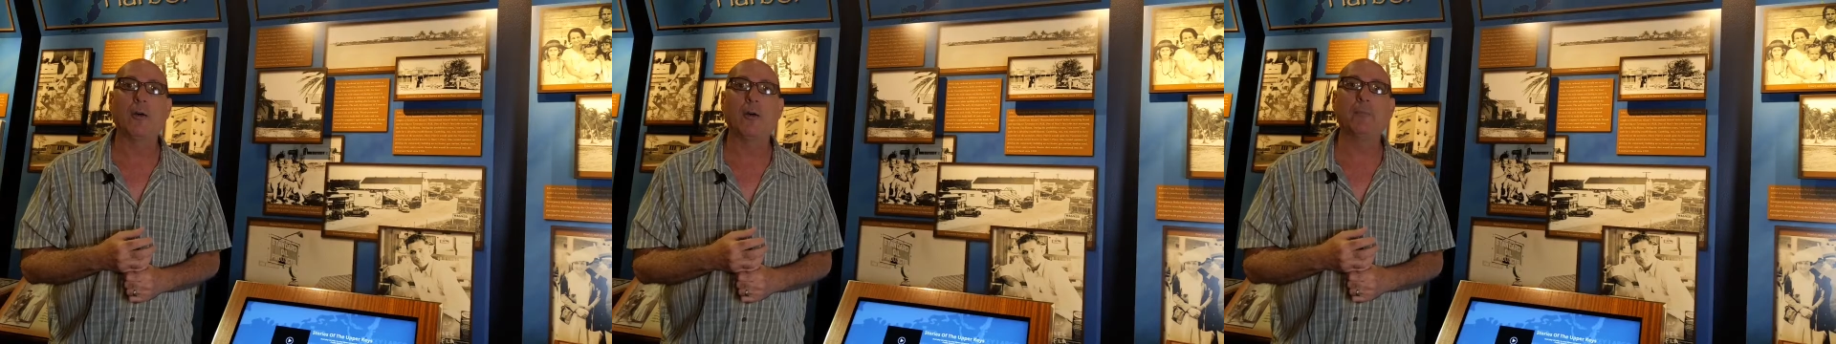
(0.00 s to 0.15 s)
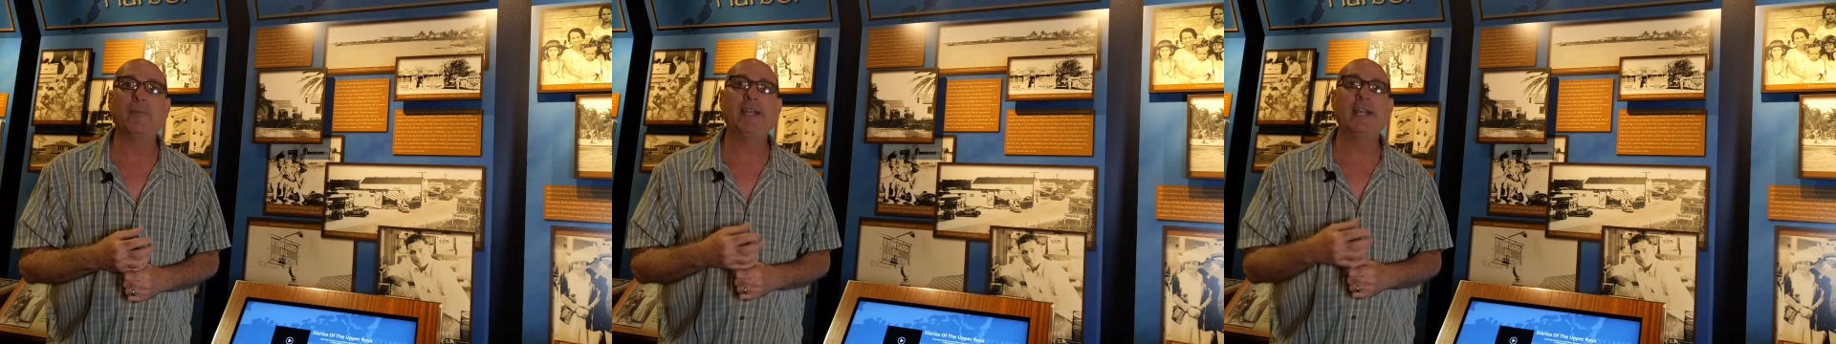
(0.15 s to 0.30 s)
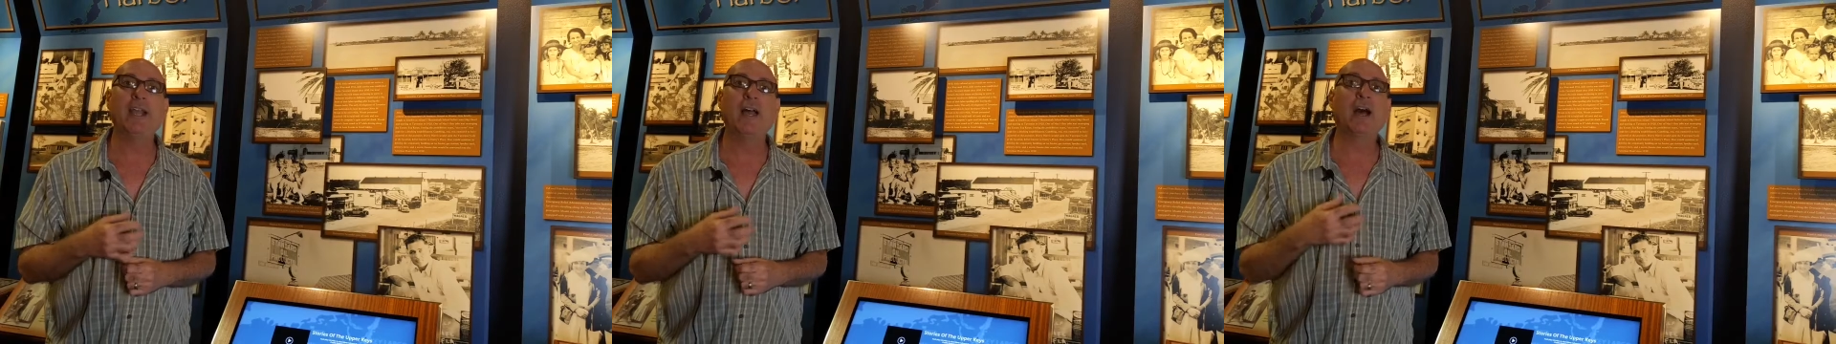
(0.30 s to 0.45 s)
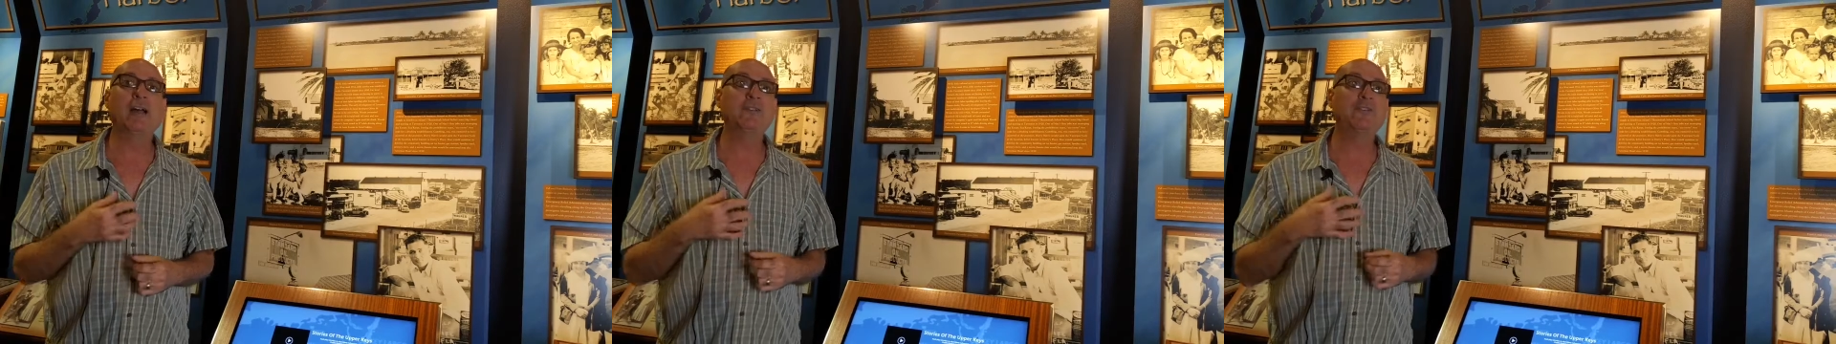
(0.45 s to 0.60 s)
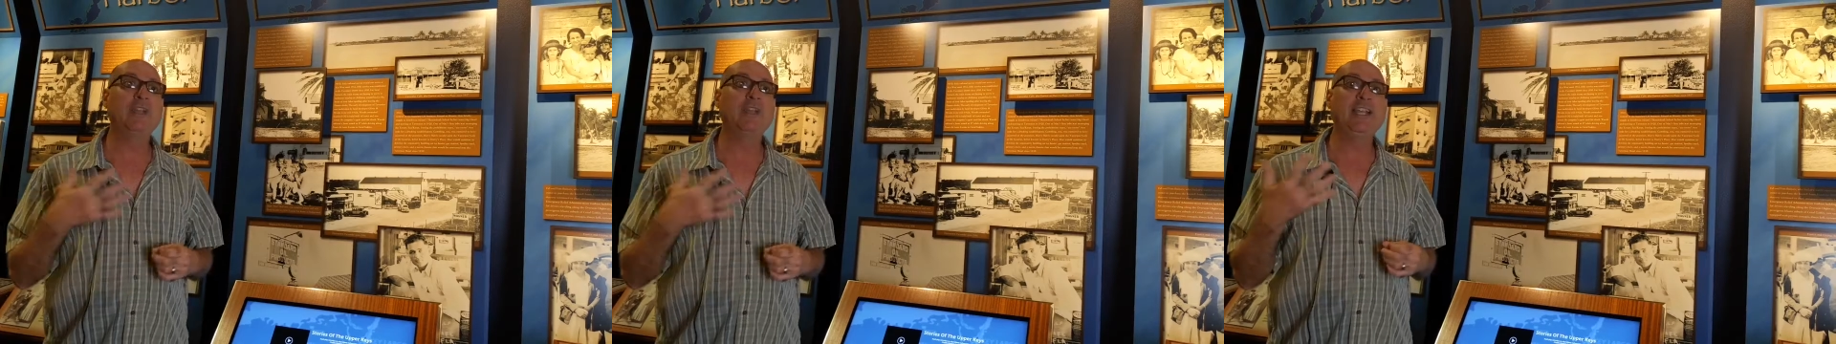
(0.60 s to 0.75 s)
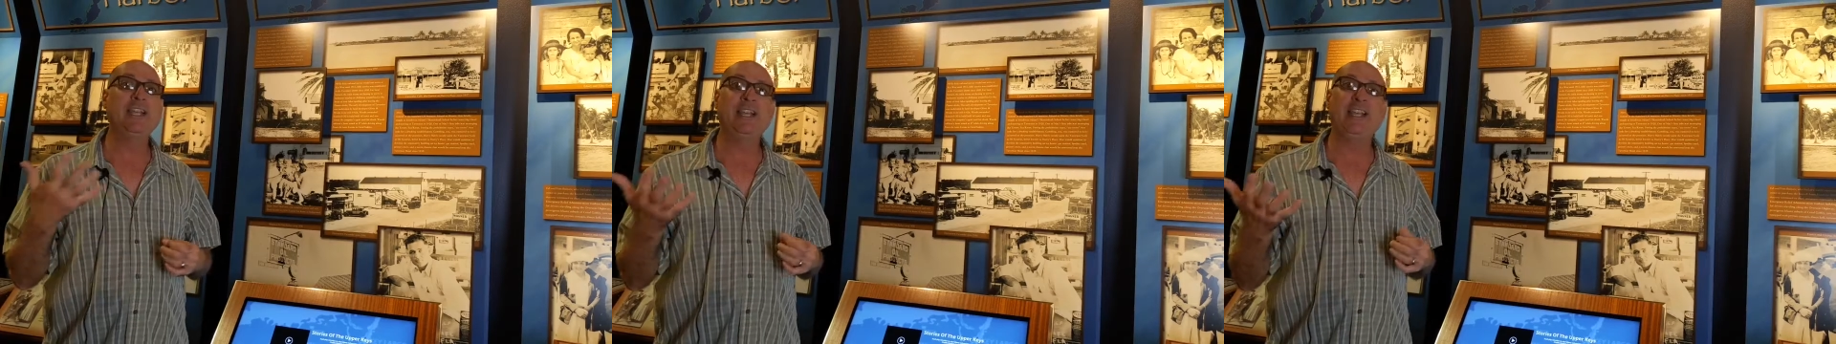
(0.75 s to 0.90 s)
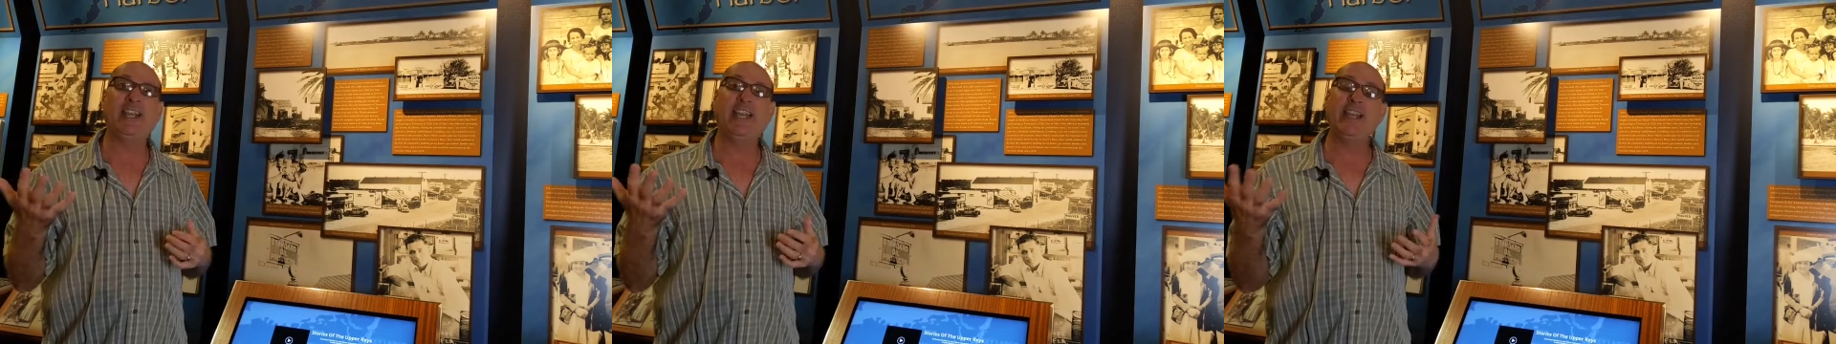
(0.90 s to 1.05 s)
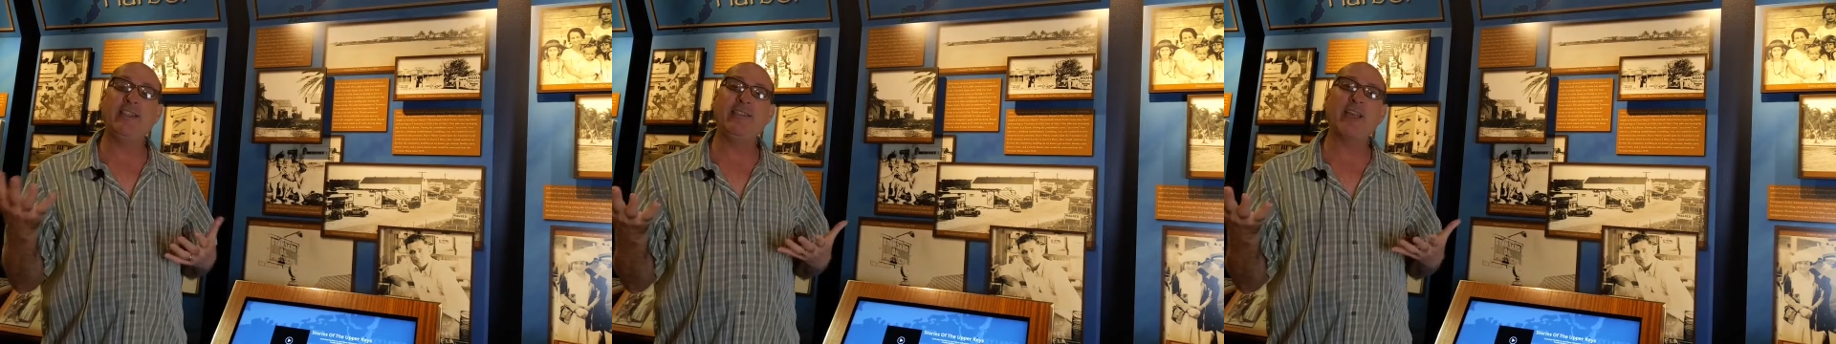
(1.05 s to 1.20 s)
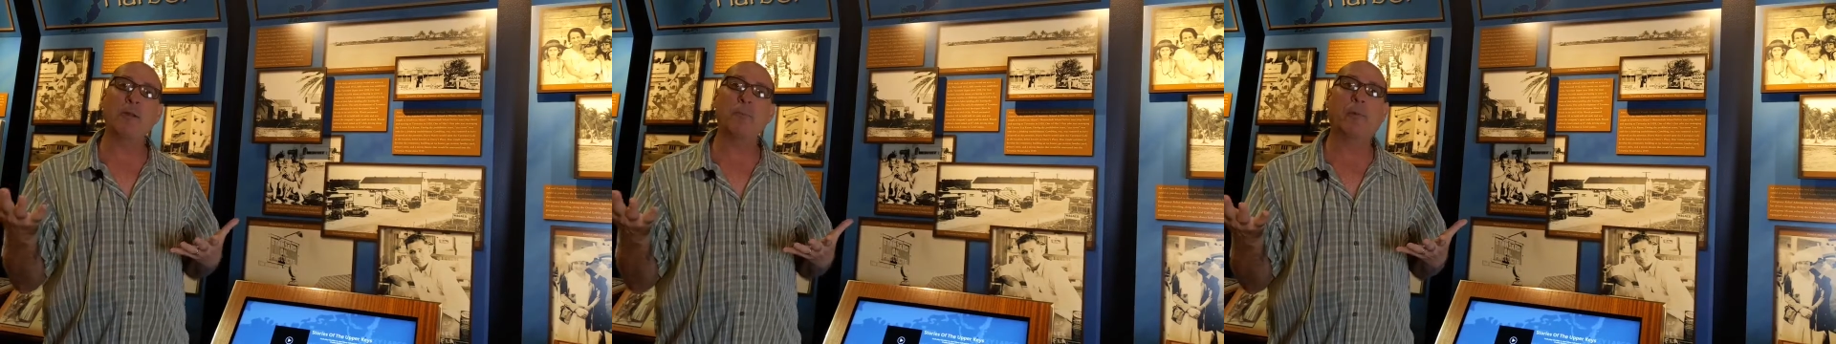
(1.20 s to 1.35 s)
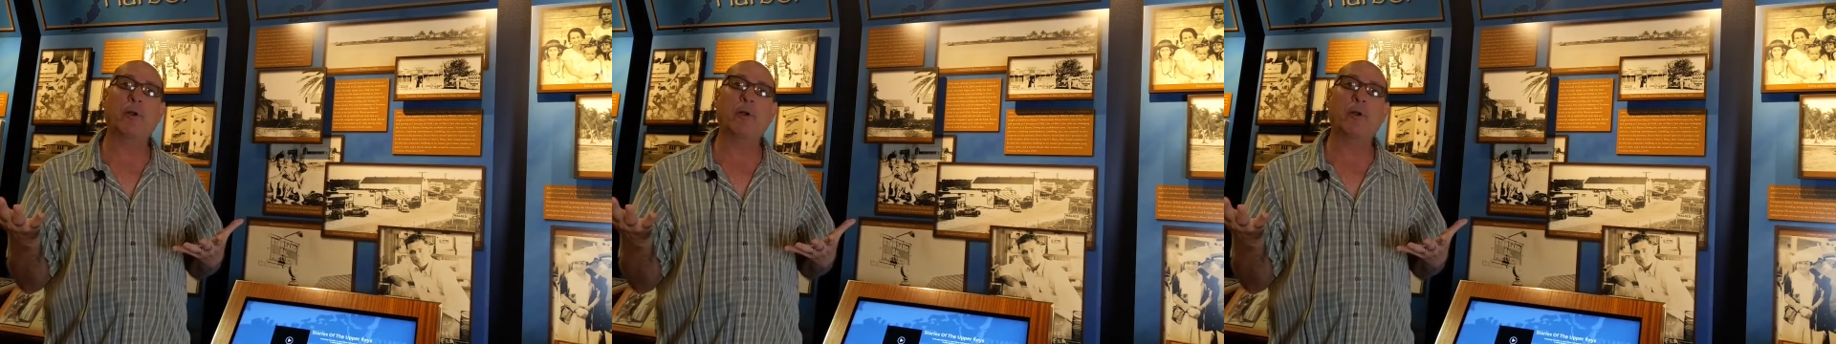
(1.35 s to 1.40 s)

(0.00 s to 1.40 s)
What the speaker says: He then